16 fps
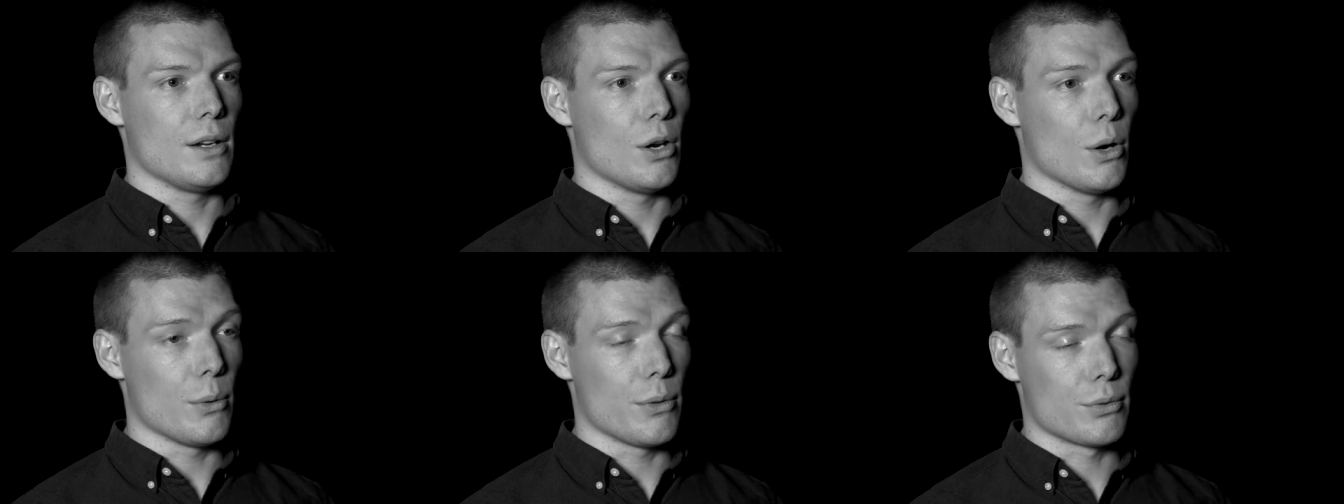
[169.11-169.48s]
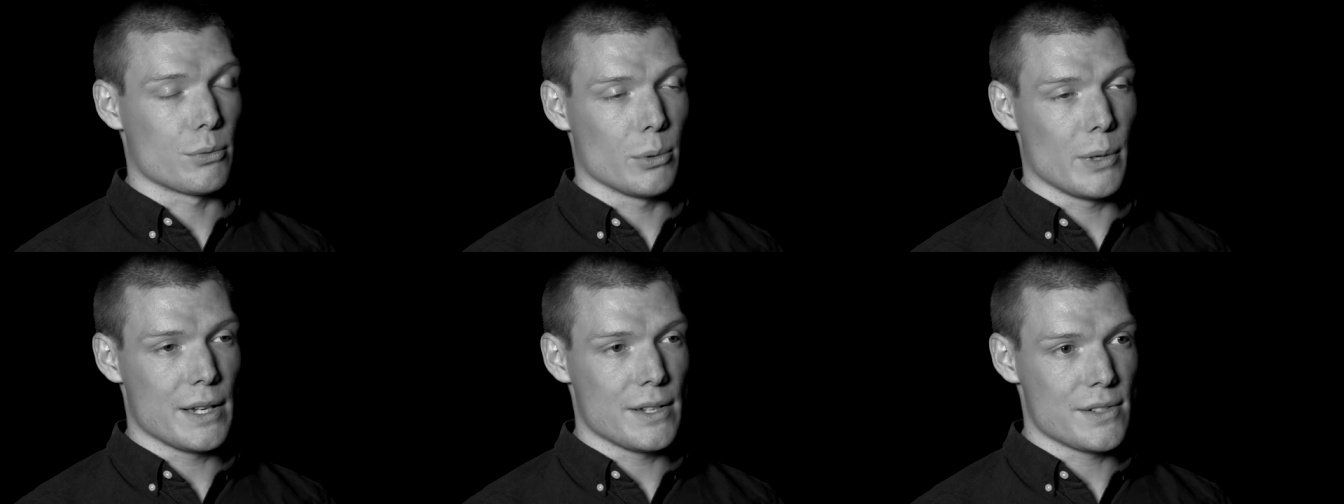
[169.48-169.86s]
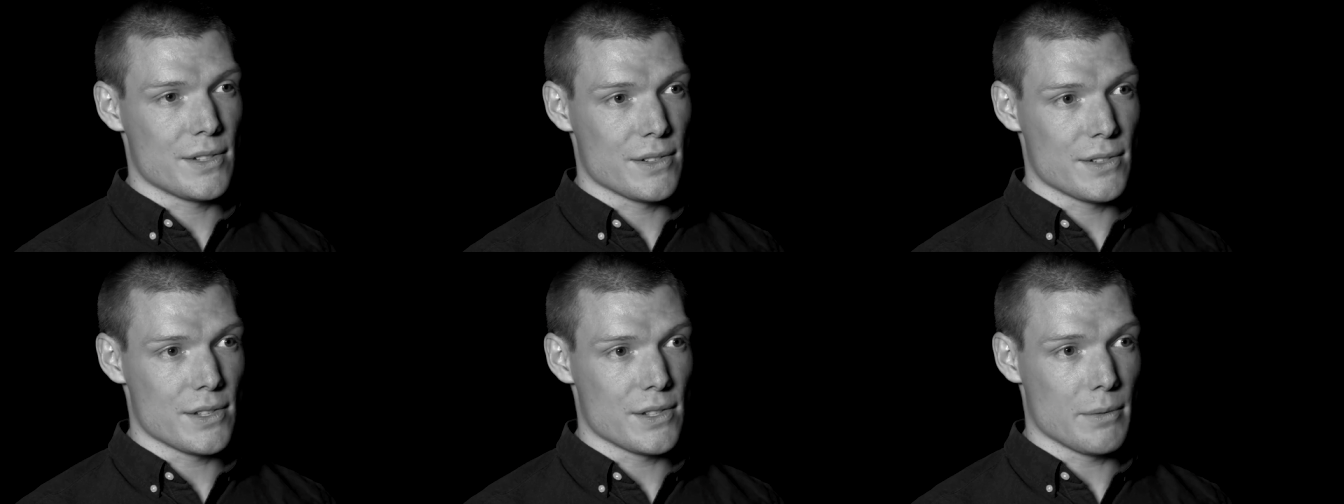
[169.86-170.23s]
go through
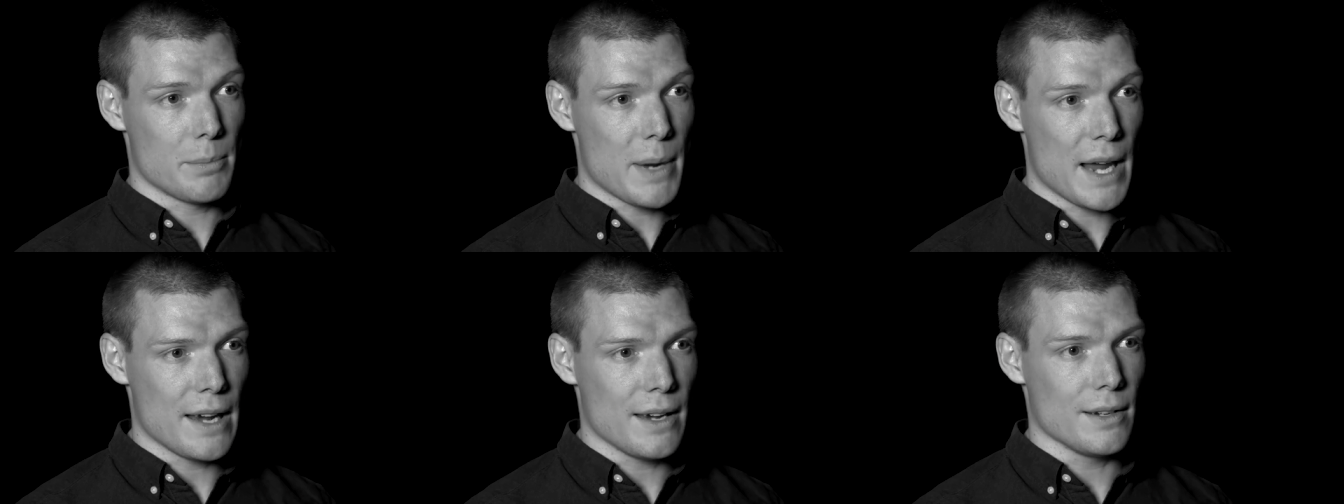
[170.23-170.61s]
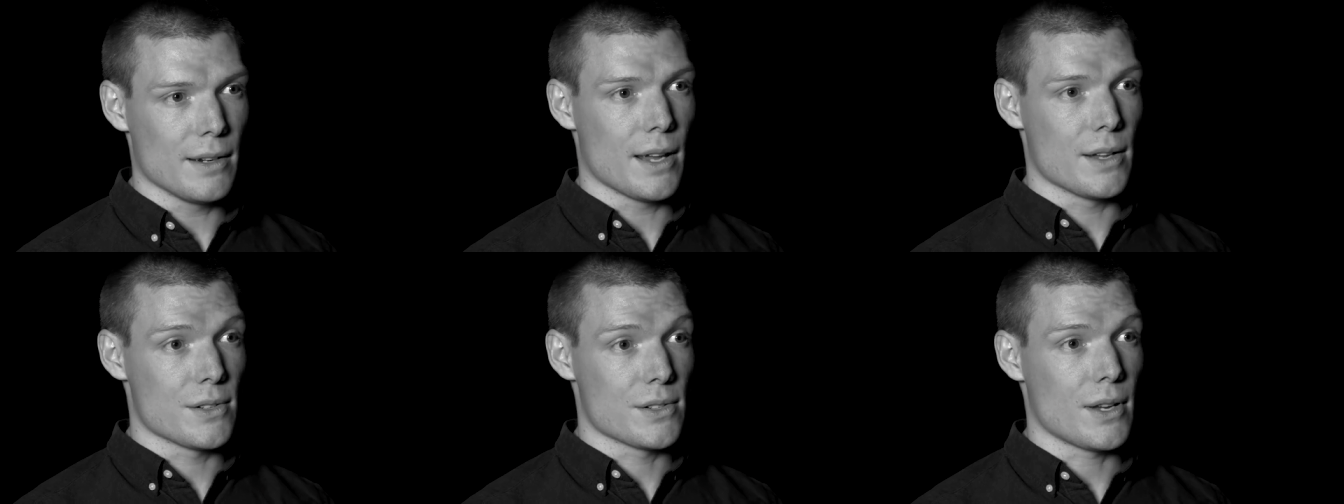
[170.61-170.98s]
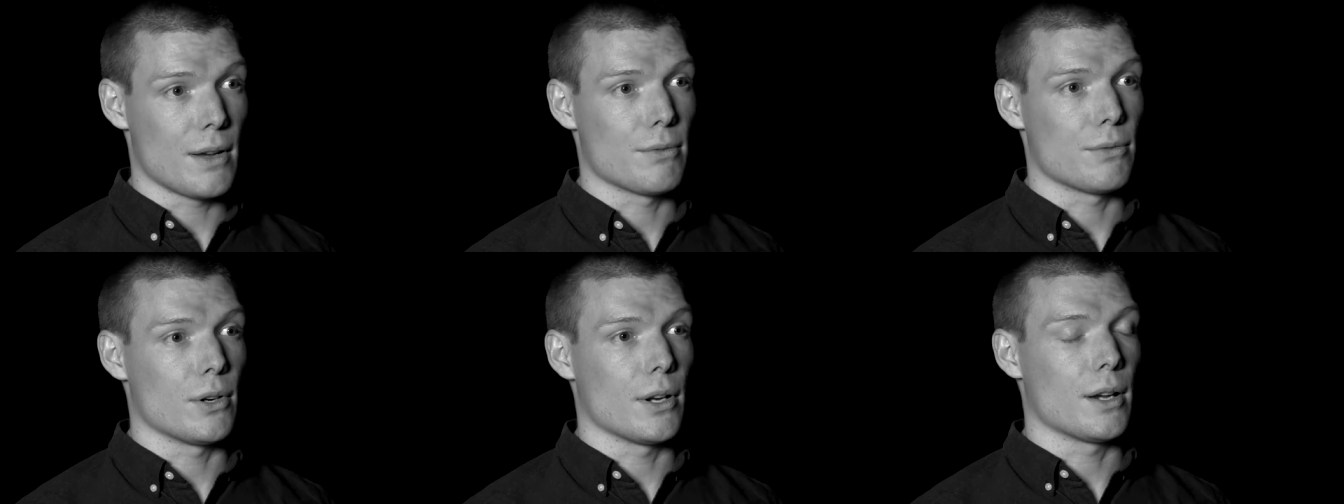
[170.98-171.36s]
instances of pain and
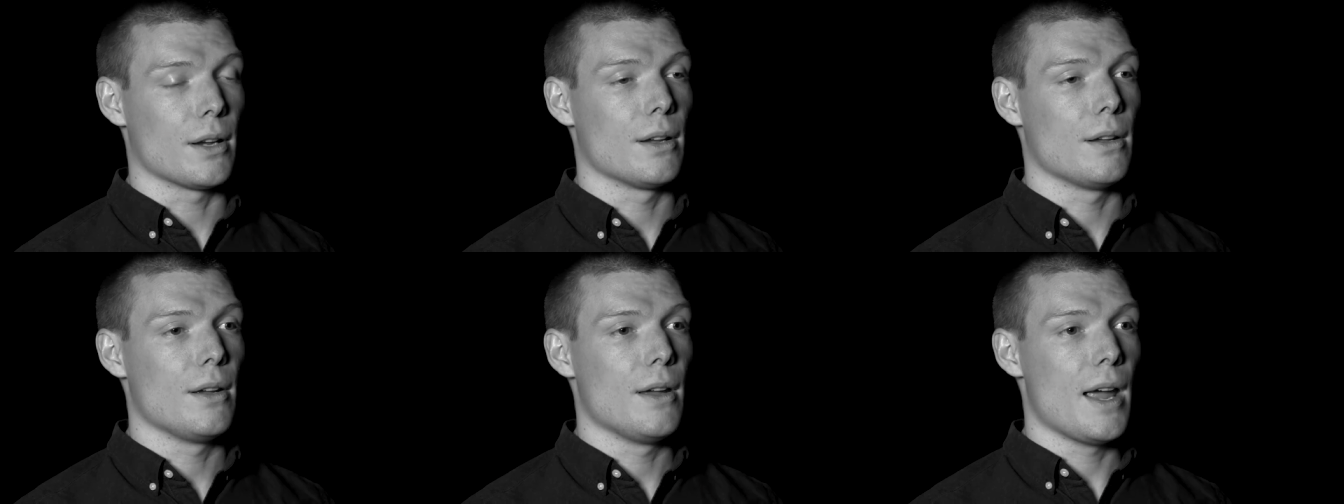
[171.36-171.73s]
suffering.